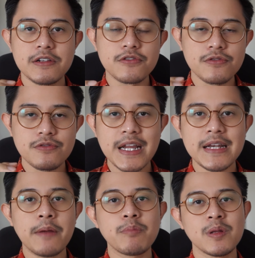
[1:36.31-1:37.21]
a great
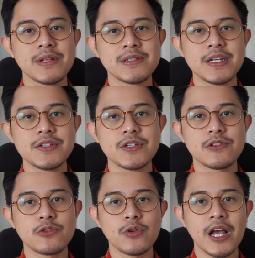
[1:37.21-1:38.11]

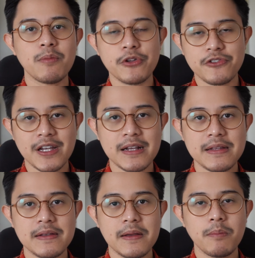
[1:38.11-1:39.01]
implementation to help protect
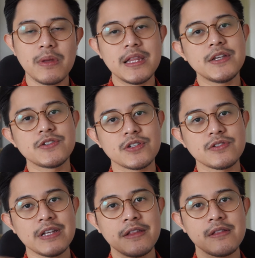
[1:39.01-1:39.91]

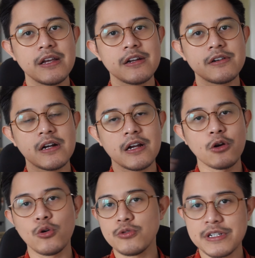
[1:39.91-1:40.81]
Malaysians in their
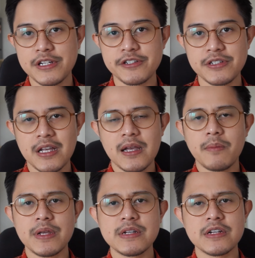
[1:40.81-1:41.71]
golden years,
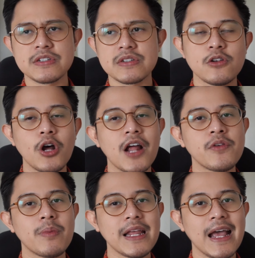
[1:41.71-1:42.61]
because not
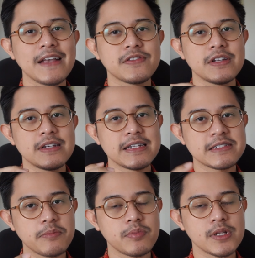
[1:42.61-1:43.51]
everybody has the
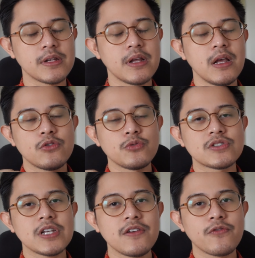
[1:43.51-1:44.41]
discipline to
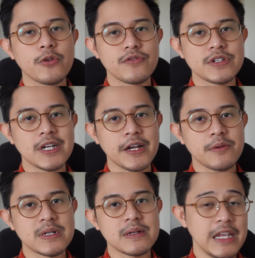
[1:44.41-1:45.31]
save for their
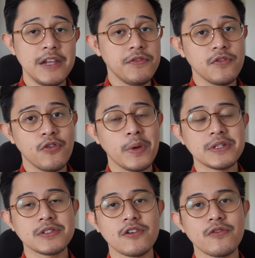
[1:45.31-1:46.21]
retirement. Even for
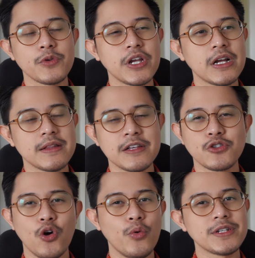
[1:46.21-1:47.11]
myself, there's
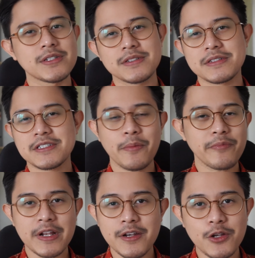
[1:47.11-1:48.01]
always
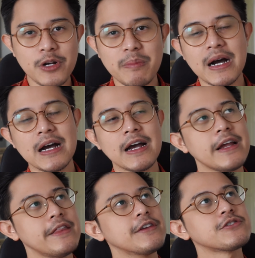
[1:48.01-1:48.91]
something new to
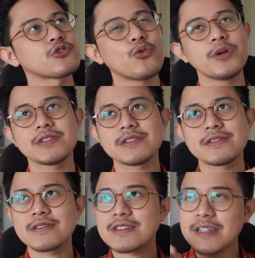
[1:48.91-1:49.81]
buy, there's always
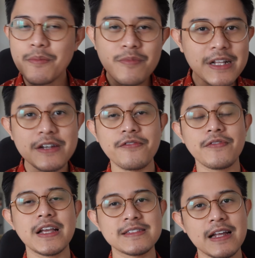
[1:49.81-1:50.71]
something to
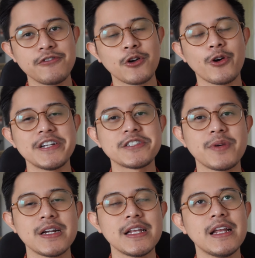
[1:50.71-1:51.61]
fix that requires
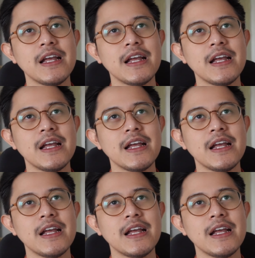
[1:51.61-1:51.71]
money.